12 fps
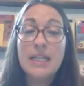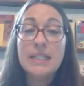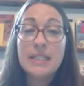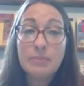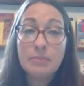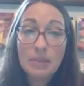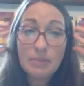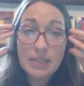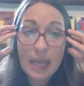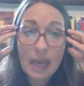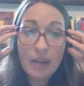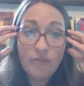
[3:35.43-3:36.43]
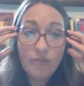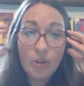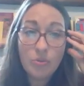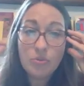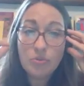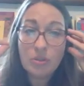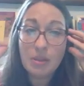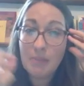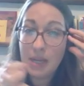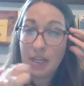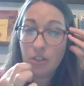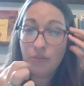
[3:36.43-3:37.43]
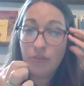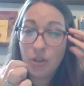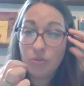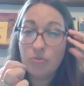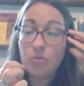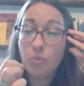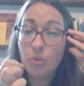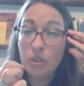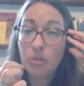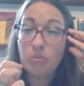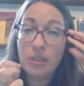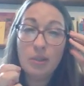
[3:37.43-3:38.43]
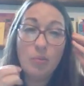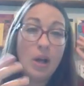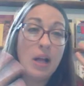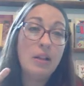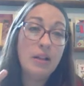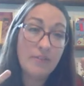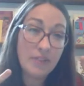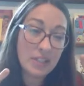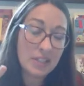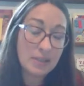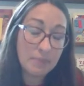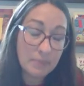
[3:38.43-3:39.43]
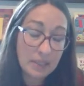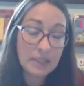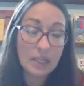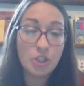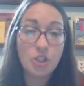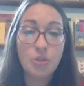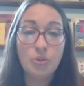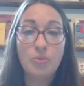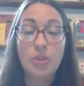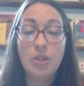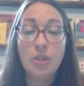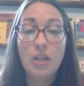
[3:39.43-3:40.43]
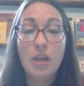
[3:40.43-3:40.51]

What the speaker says: Sometimes the headphones with the microphones work really well if that's something that you could